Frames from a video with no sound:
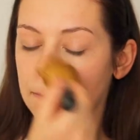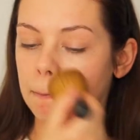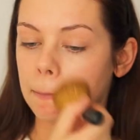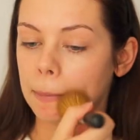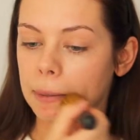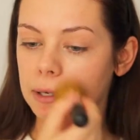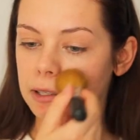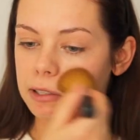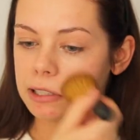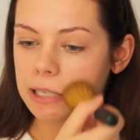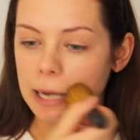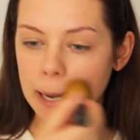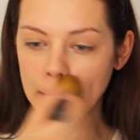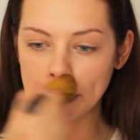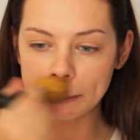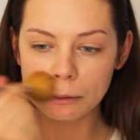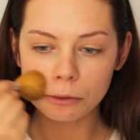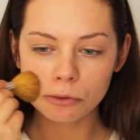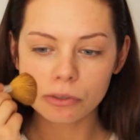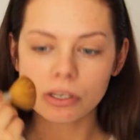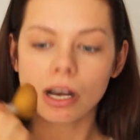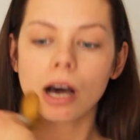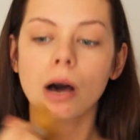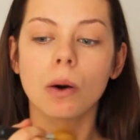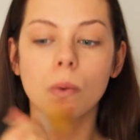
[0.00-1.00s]
But I
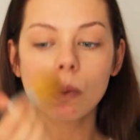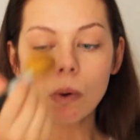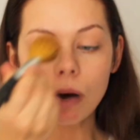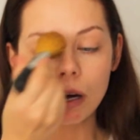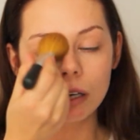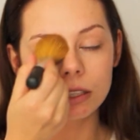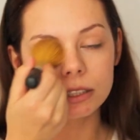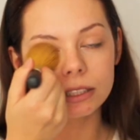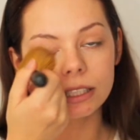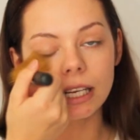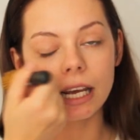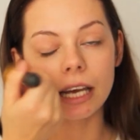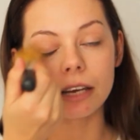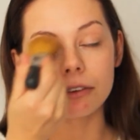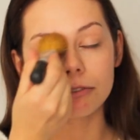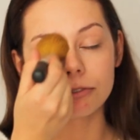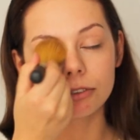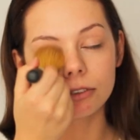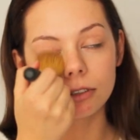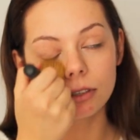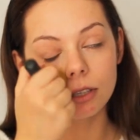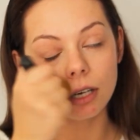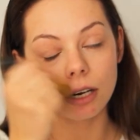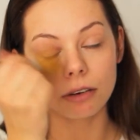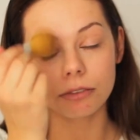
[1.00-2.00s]
do not want a
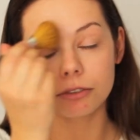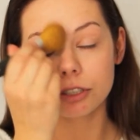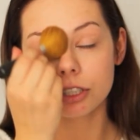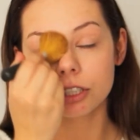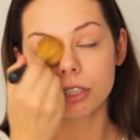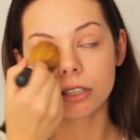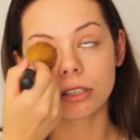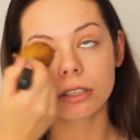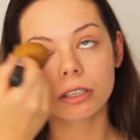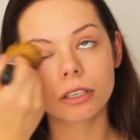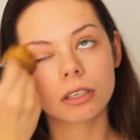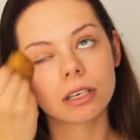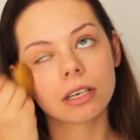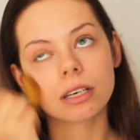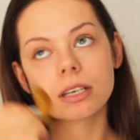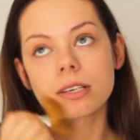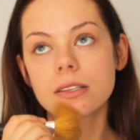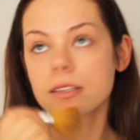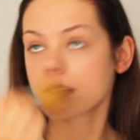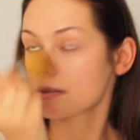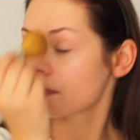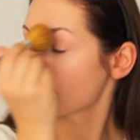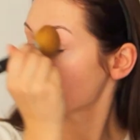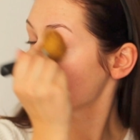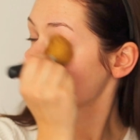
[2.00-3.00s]
full coverage look
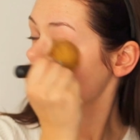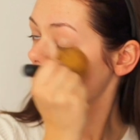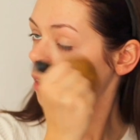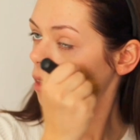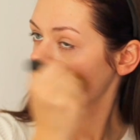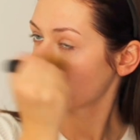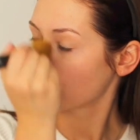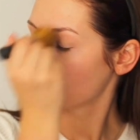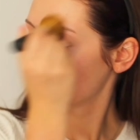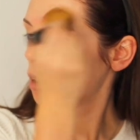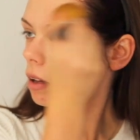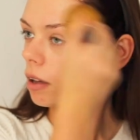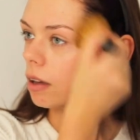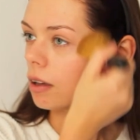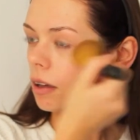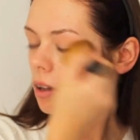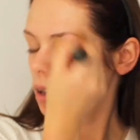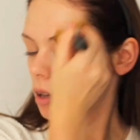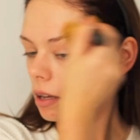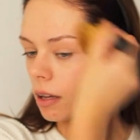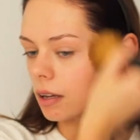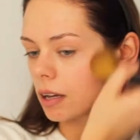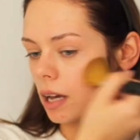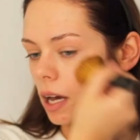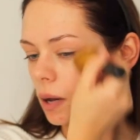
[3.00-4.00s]
because
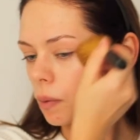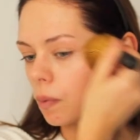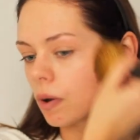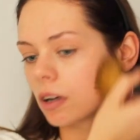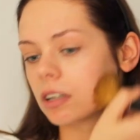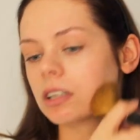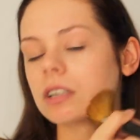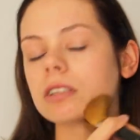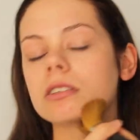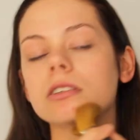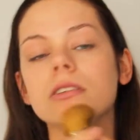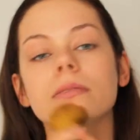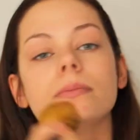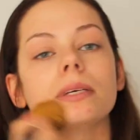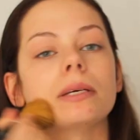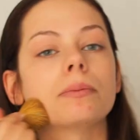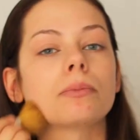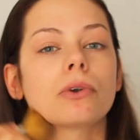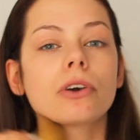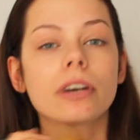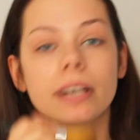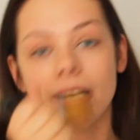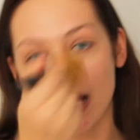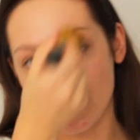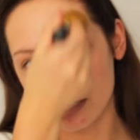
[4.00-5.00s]
I want it to be
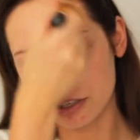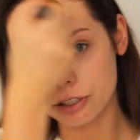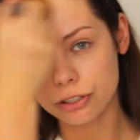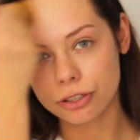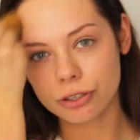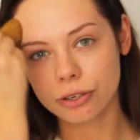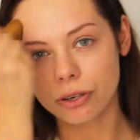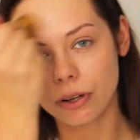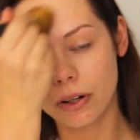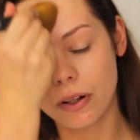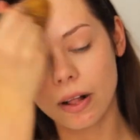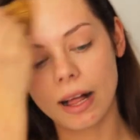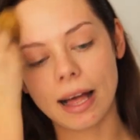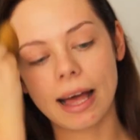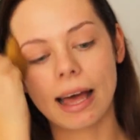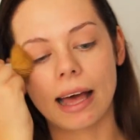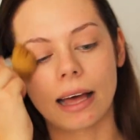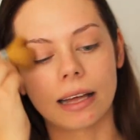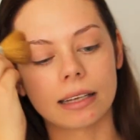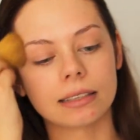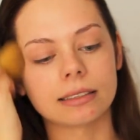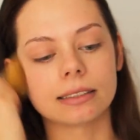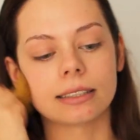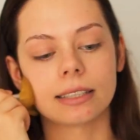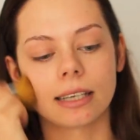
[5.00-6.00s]
more natural
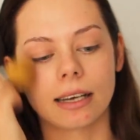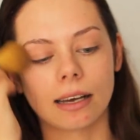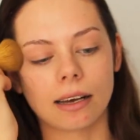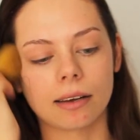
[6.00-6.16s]
and